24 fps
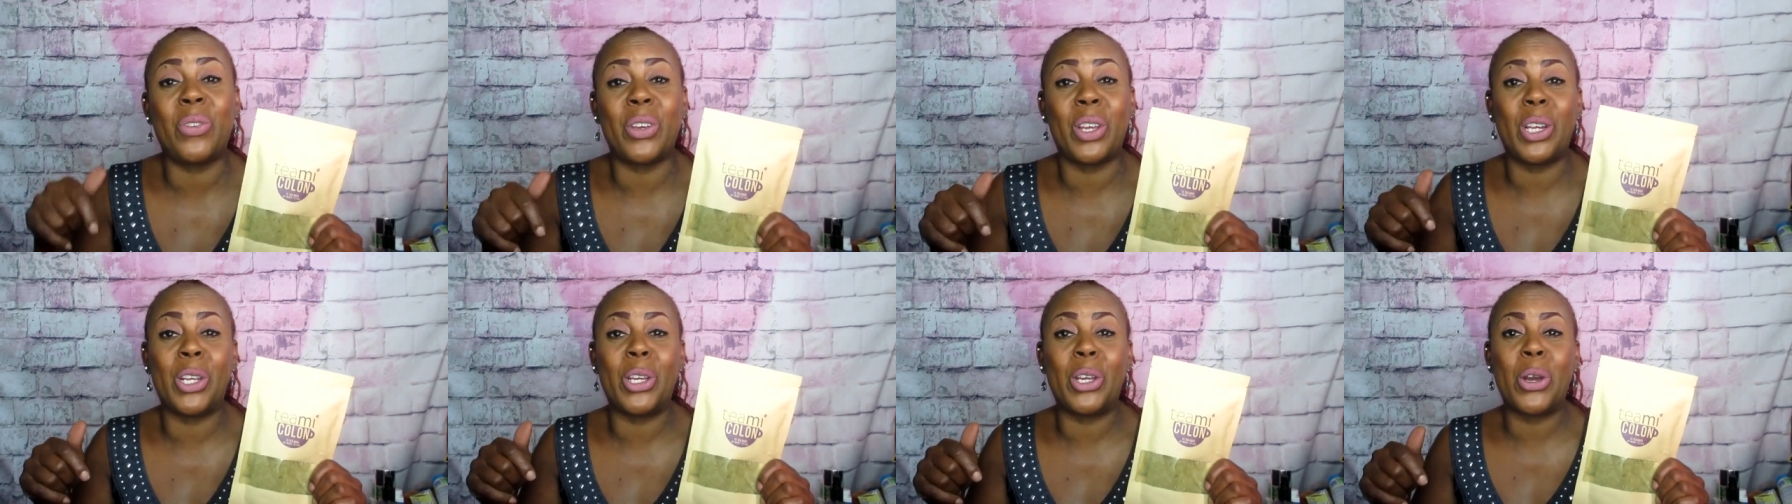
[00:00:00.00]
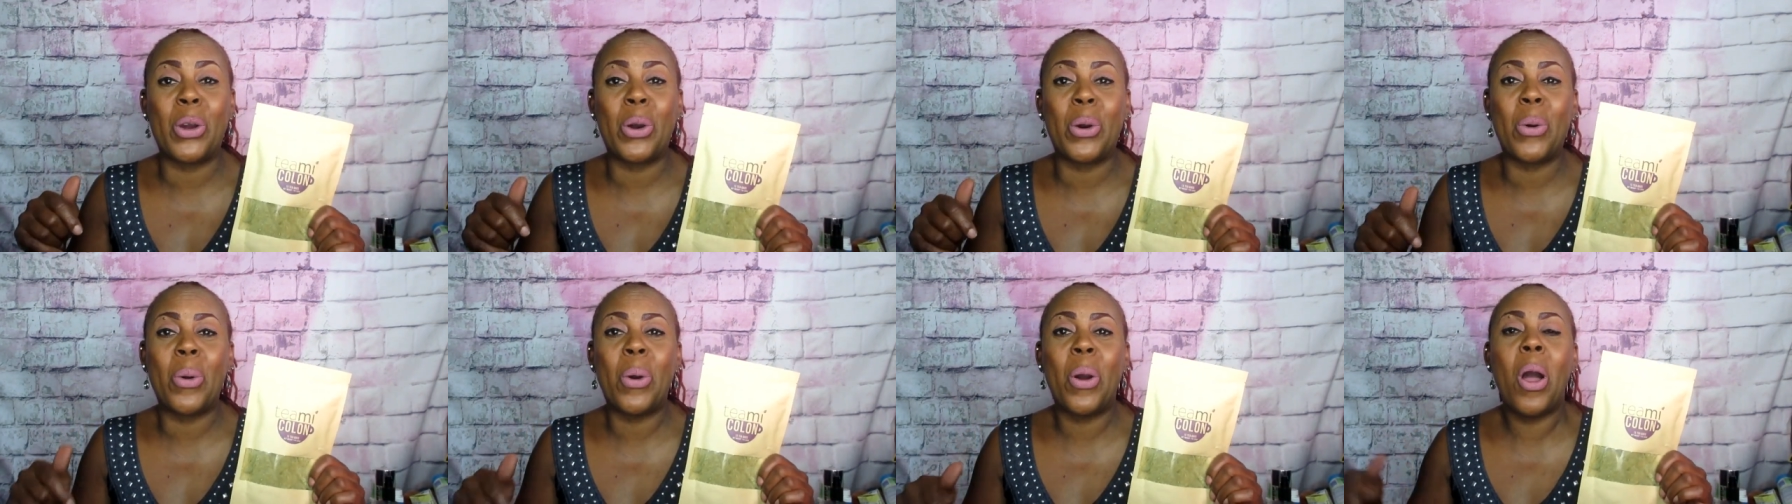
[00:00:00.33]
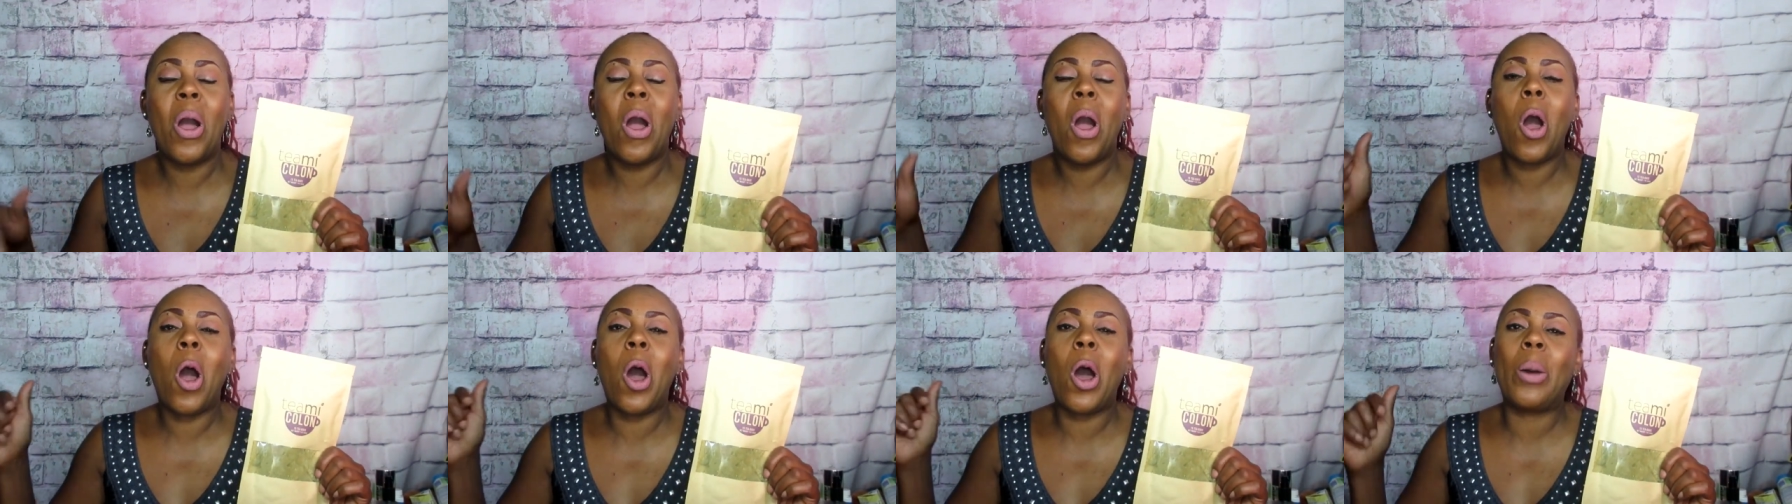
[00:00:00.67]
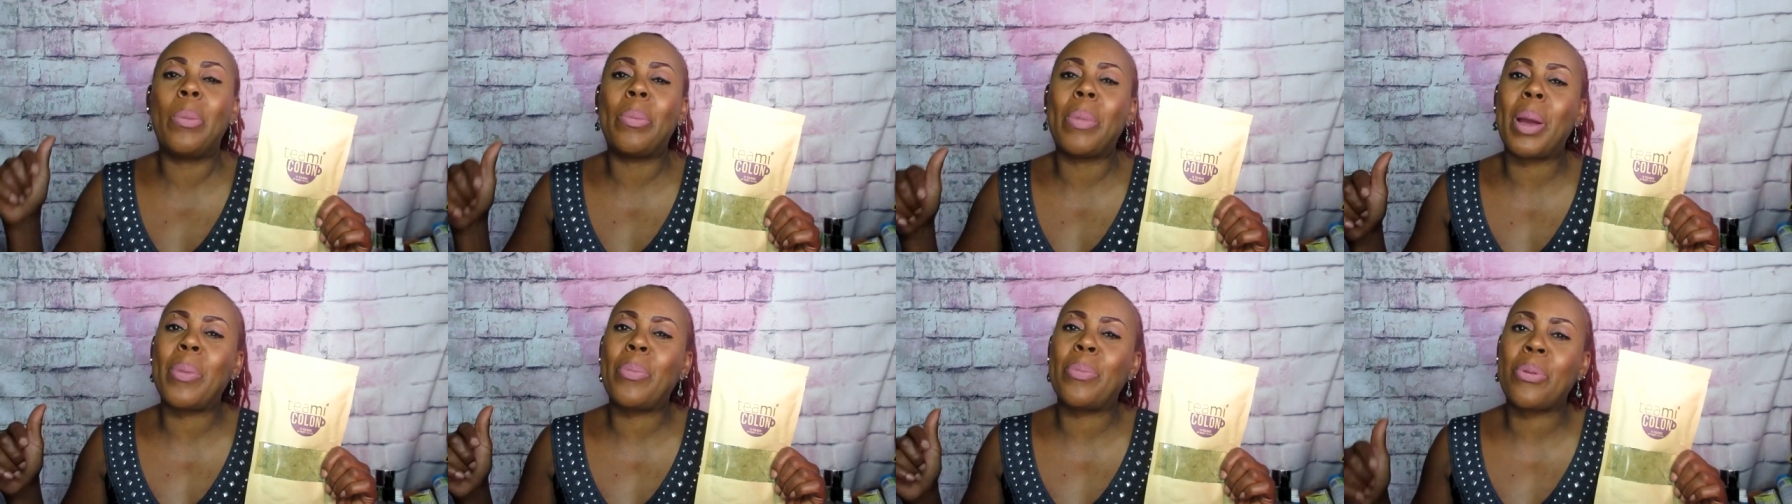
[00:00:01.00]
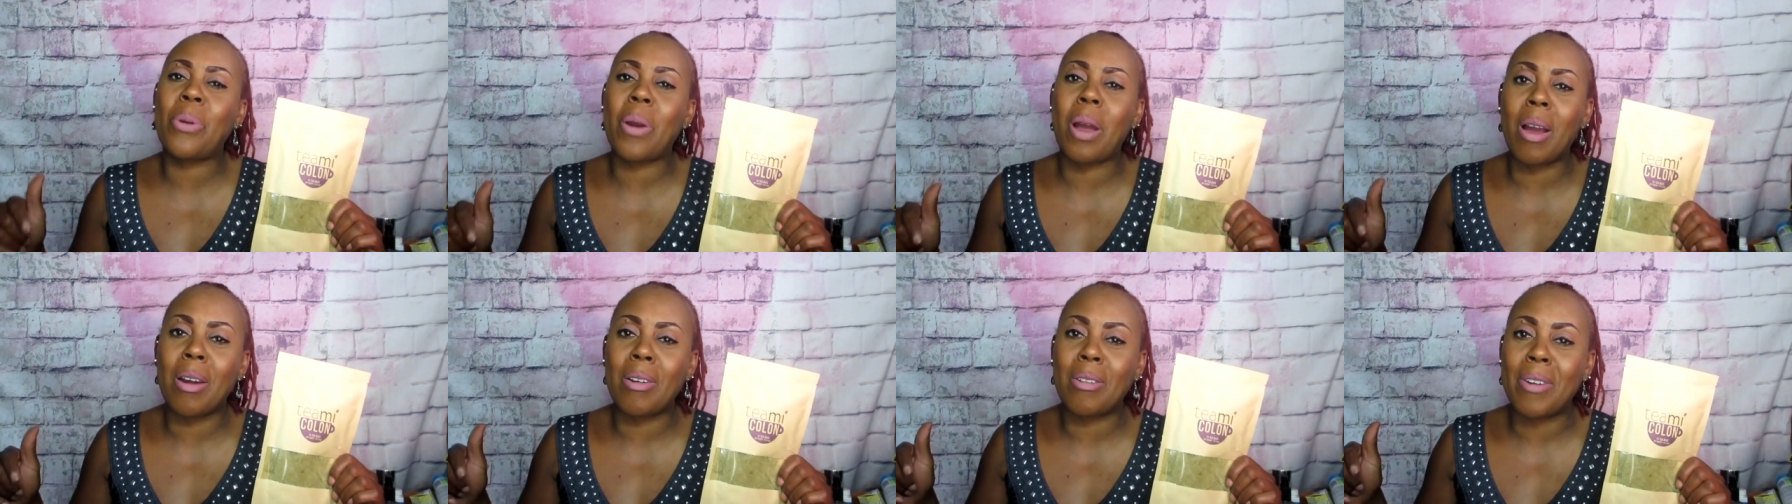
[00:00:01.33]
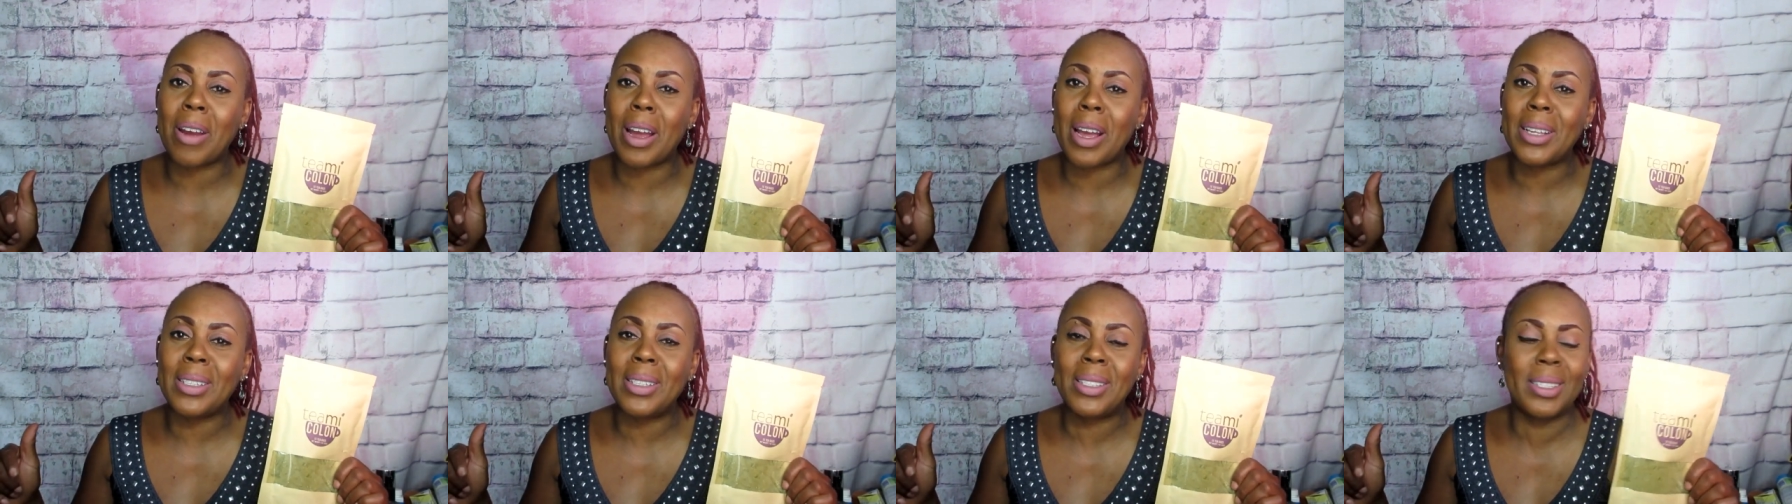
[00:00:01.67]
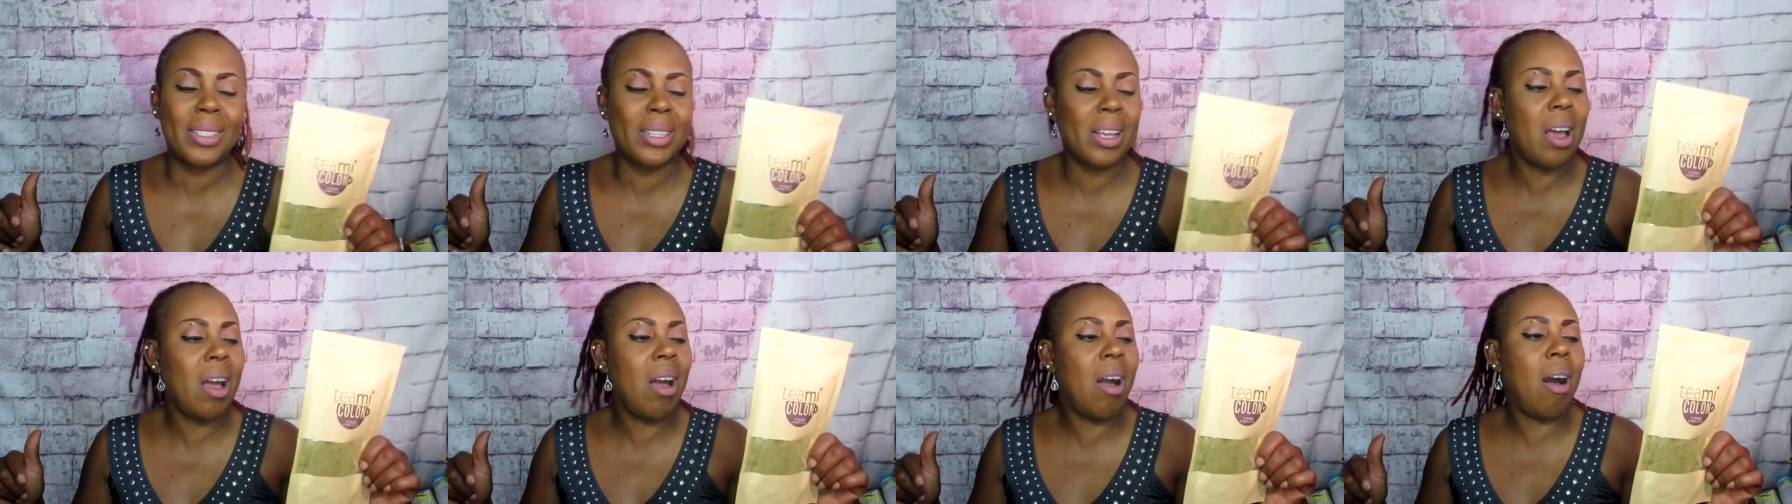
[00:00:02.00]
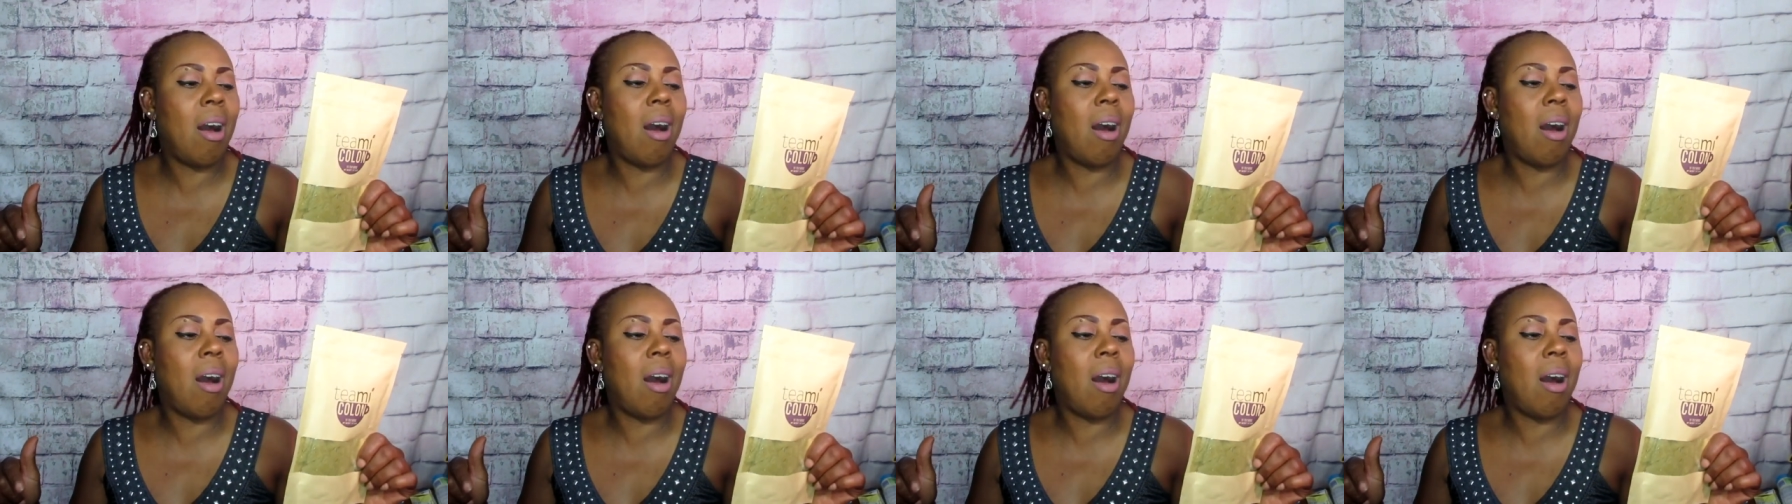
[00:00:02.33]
video on my progress,